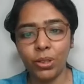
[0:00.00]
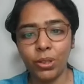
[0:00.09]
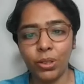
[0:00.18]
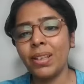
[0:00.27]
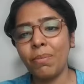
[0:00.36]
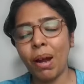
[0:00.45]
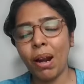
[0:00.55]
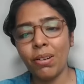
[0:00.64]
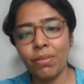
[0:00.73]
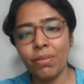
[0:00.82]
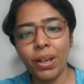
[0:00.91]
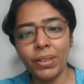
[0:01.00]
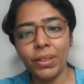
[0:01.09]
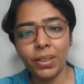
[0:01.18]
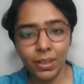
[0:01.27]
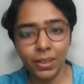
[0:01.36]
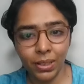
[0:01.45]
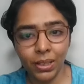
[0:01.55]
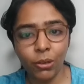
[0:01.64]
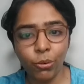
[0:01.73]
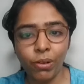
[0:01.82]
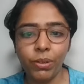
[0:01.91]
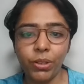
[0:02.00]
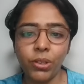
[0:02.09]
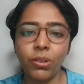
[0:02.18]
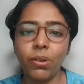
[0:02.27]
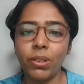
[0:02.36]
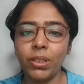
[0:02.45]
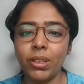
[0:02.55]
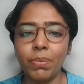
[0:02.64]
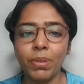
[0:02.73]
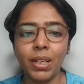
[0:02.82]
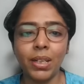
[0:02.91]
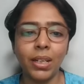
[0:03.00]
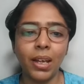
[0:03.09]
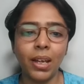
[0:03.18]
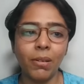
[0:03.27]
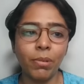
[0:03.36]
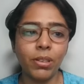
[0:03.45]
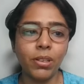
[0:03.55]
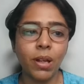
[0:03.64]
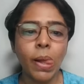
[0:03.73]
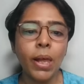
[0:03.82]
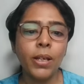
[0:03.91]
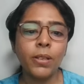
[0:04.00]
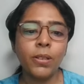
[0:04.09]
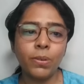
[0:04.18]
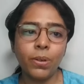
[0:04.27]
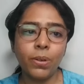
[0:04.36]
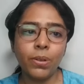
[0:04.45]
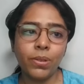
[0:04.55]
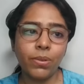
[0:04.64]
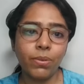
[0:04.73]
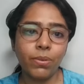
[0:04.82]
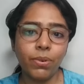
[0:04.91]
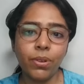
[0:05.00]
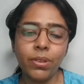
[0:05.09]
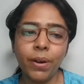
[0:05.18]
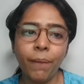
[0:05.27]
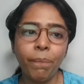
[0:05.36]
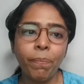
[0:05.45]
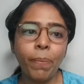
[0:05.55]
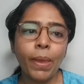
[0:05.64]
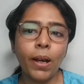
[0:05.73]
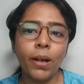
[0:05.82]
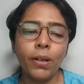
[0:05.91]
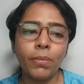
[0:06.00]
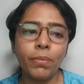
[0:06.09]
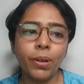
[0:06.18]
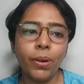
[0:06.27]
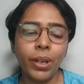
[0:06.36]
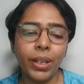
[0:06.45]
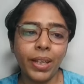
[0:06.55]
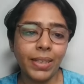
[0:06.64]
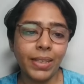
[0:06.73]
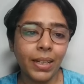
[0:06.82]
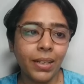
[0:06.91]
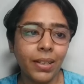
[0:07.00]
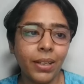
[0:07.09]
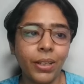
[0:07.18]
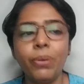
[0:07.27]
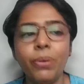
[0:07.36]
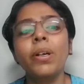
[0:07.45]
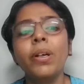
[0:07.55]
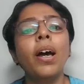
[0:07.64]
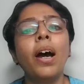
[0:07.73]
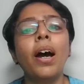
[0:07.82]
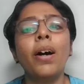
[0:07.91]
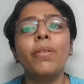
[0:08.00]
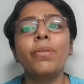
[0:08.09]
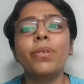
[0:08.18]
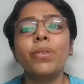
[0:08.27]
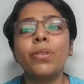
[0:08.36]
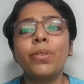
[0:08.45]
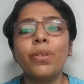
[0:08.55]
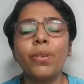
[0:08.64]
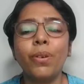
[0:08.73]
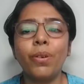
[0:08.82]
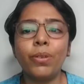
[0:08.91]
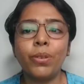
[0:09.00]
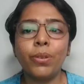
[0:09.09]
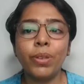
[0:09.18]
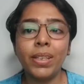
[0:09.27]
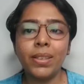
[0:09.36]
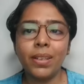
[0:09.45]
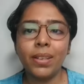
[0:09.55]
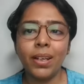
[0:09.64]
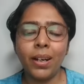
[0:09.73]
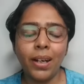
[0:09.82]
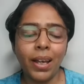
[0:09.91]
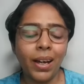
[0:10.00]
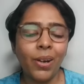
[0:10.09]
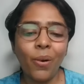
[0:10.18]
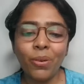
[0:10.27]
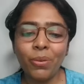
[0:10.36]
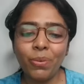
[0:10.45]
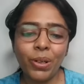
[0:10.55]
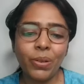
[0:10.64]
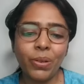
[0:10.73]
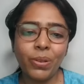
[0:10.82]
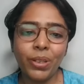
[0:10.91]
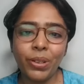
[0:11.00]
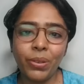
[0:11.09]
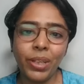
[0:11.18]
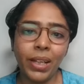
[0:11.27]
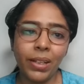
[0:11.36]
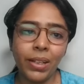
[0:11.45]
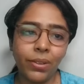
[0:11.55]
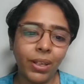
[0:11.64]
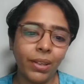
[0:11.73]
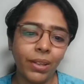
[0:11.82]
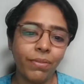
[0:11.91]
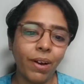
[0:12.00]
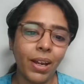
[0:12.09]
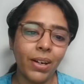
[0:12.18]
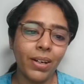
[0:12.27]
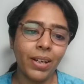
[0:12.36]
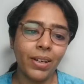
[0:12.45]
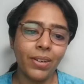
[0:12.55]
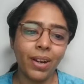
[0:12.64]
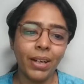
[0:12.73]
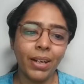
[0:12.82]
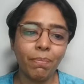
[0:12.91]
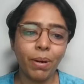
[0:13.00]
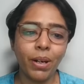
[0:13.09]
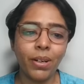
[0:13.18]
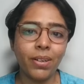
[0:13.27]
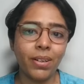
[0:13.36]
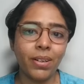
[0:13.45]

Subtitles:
create some artifacts in the CQL, which are concepts and data elements, so on and so forth. Okay, next slide. Thank you. So this, a lot of work goes into the L3 and the FHIR layer, right? But